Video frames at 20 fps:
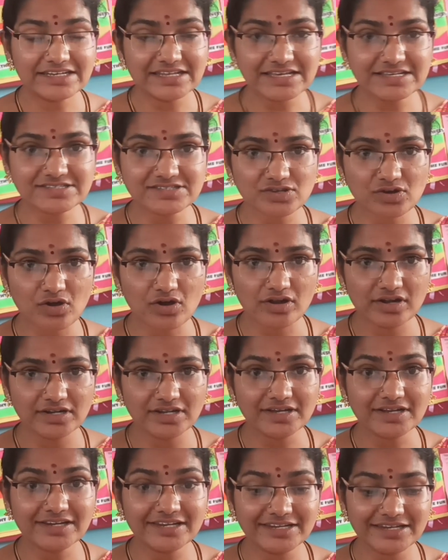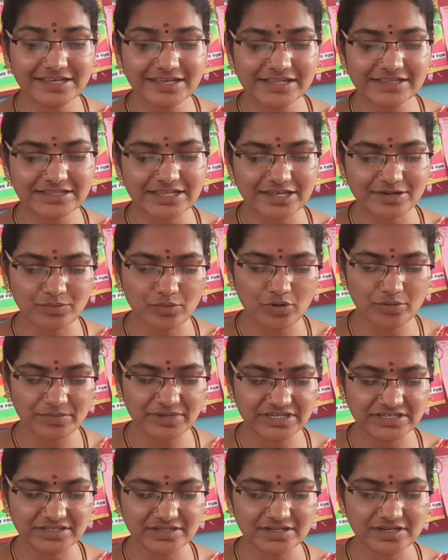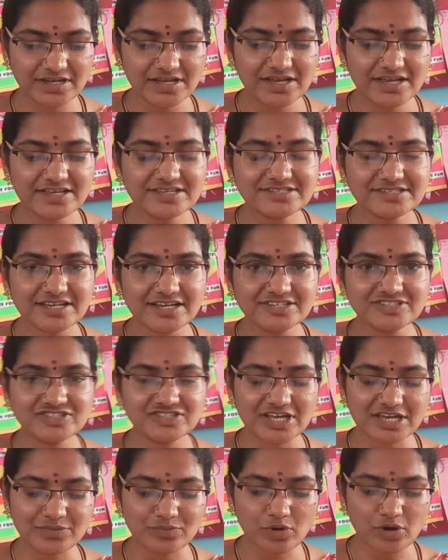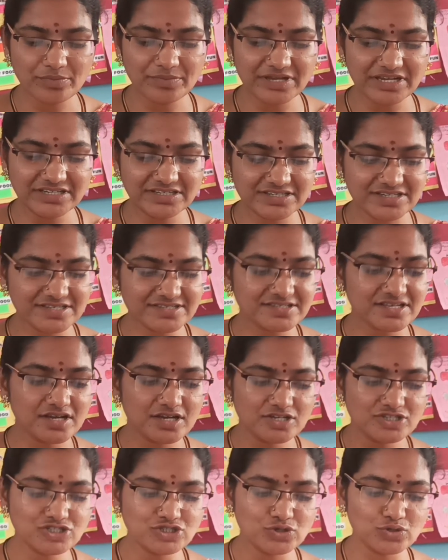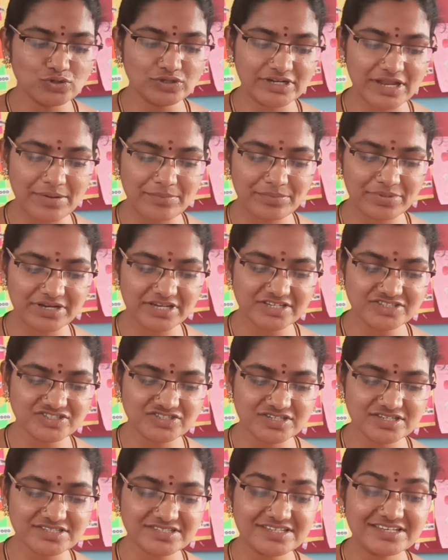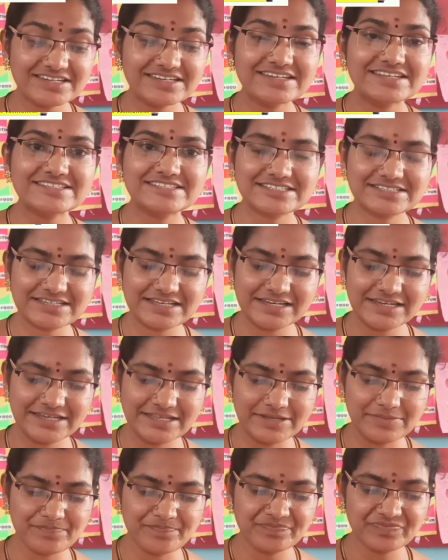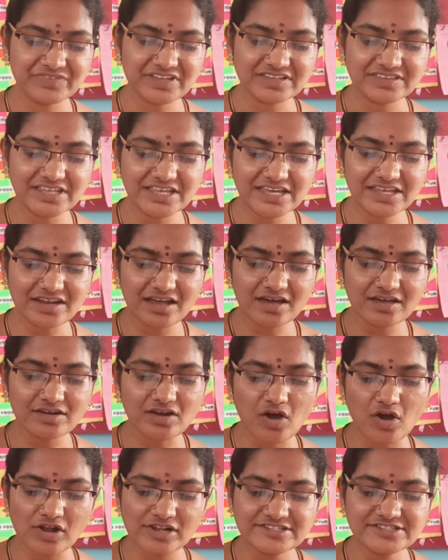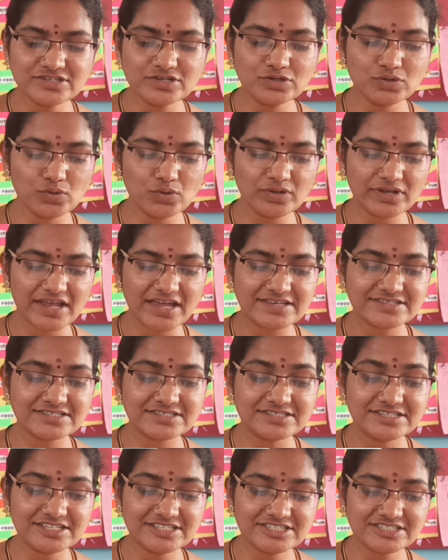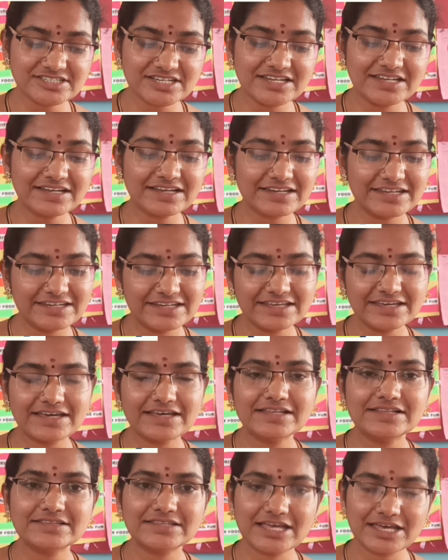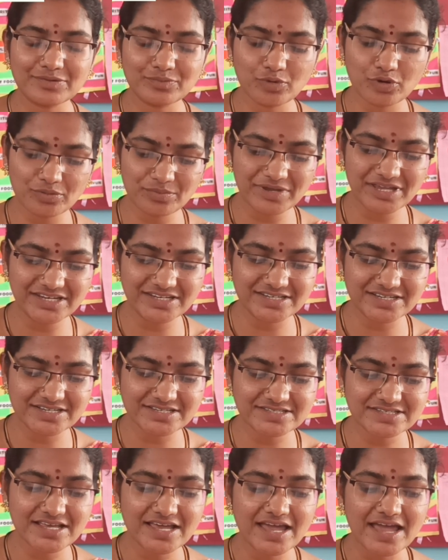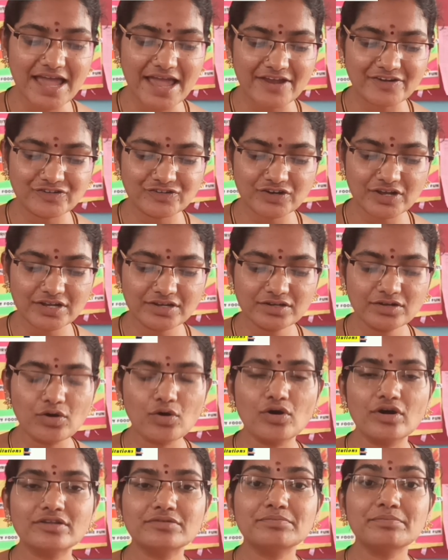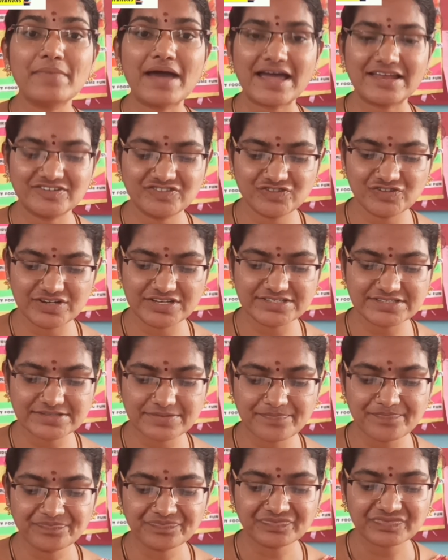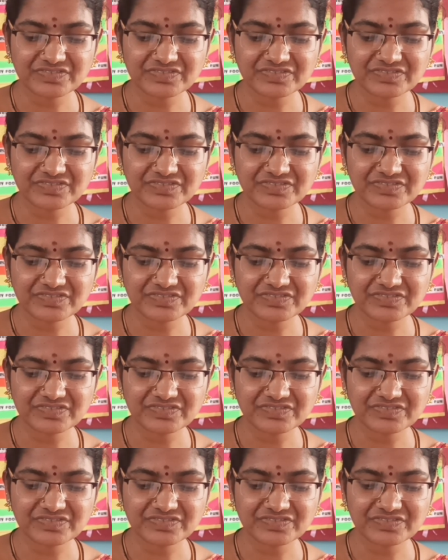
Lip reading: It is called a clinical thermometer. Such thermometers show temperatures digitally. They are also known as digital clinical thermometers and run on batteries.